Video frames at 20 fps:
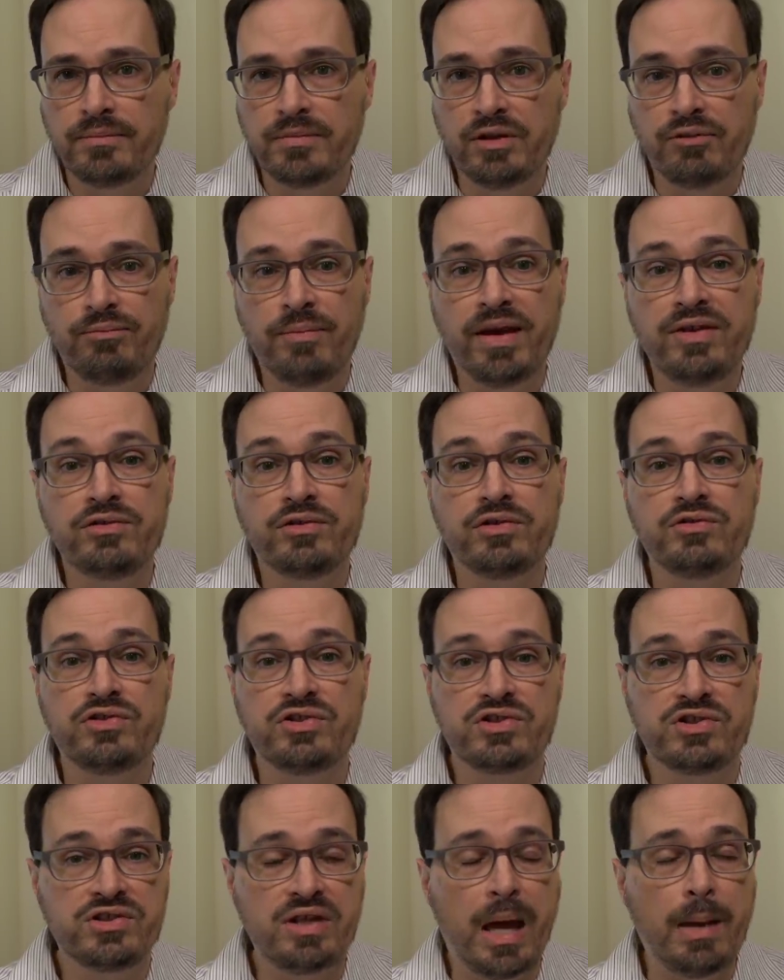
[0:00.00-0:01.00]
If men could
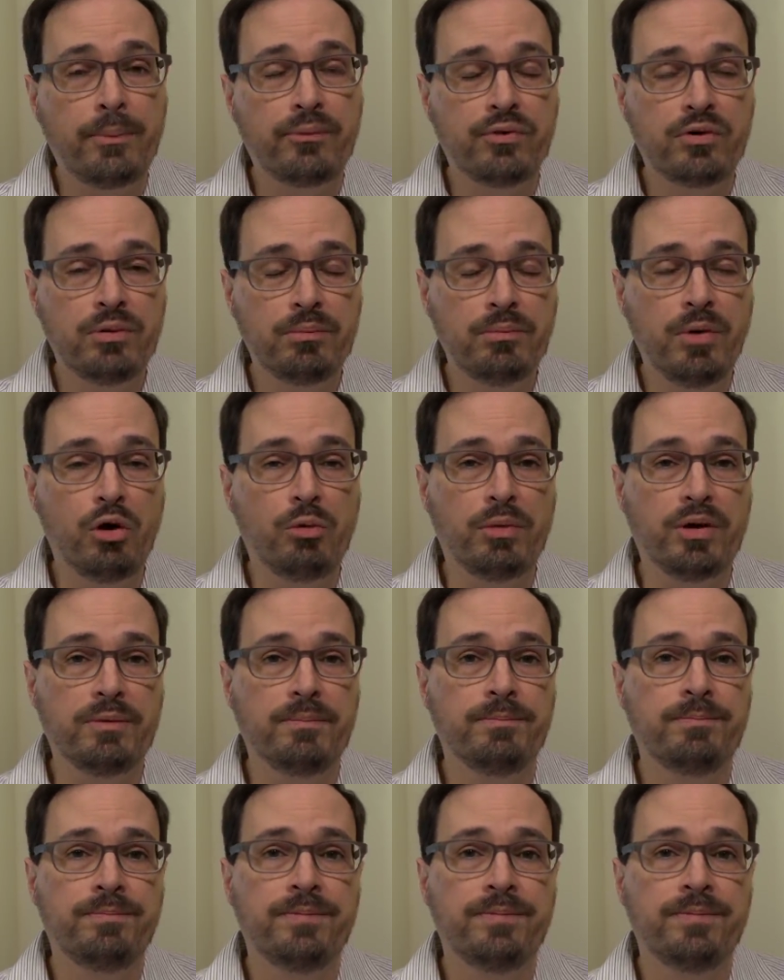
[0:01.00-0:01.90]
just stop for a moment